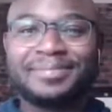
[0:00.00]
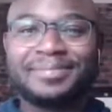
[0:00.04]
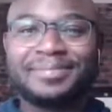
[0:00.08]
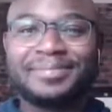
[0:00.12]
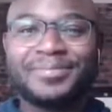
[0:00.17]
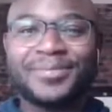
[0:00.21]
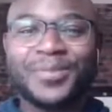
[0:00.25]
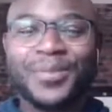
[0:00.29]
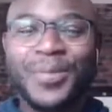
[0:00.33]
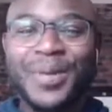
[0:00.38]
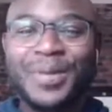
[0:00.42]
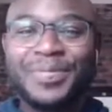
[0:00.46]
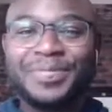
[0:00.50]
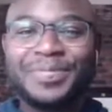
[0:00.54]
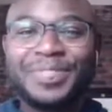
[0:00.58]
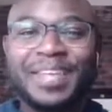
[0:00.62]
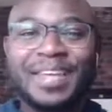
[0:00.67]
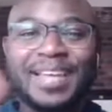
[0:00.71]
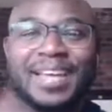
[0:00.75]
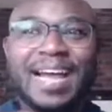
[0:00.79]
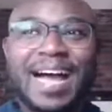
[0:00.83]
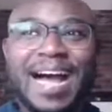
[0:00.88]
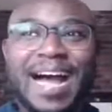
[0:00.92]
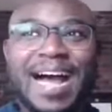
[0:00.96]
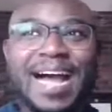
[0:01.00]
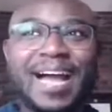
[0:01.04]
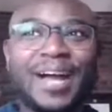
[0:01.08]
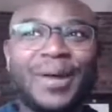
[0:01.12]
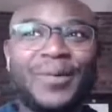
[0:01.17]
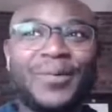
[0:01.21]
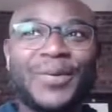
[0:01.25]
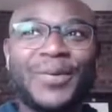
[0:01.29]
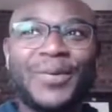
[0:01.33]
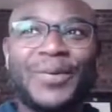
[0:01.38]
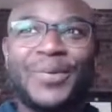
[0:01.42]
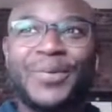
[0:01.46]
And one thing, I
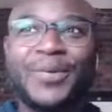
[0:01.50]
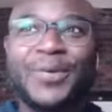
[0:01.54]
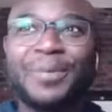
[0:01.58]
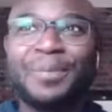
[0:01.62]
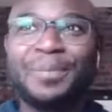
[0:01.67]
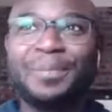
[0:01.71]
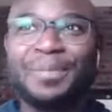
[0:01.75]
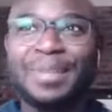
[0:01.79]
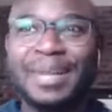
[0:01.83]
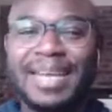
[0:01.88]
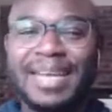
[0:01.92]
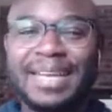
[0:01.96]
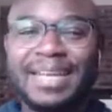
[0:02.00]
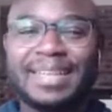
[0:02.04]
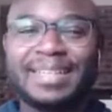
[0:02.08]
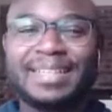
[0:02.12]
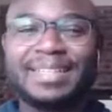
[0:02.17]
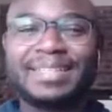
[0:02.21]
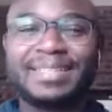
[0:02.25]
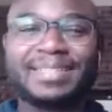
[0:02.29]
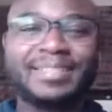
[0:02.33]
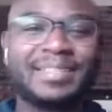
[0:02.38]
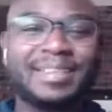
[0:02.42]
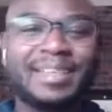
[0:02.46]
will blank.